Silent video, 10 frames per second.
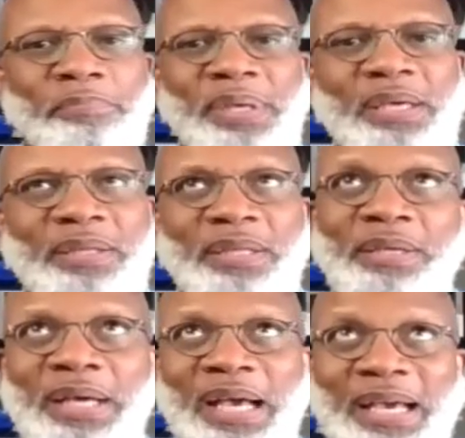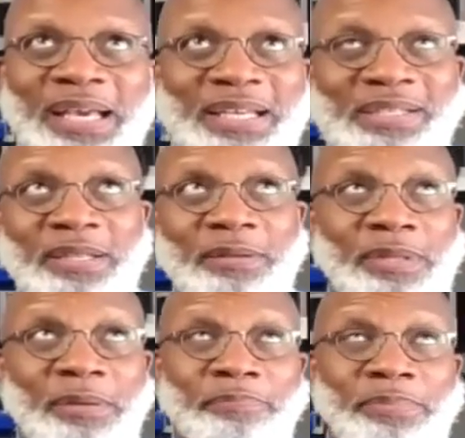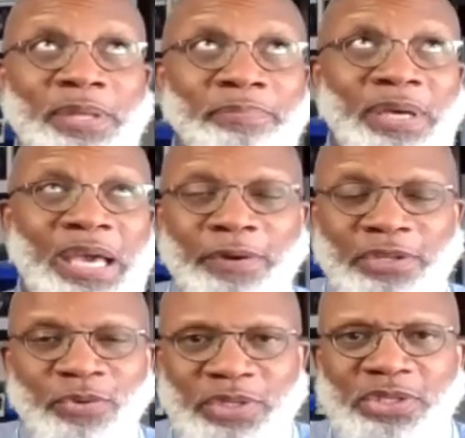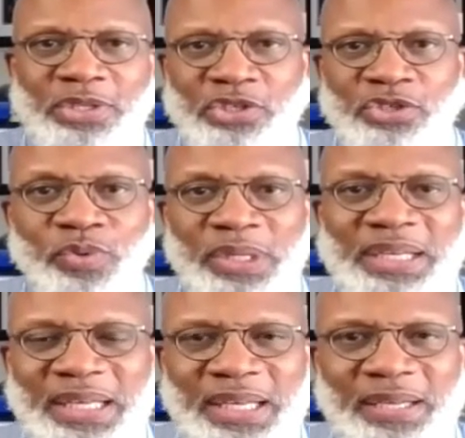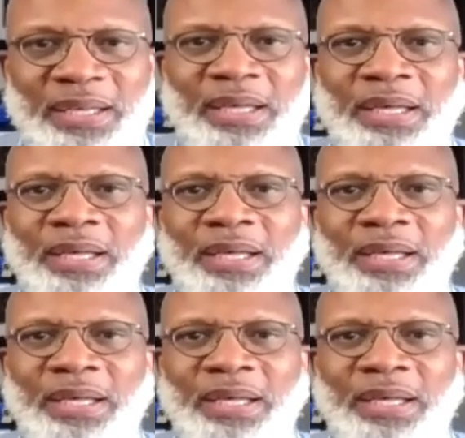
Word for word: be I, I guess the, the the characteristics you really need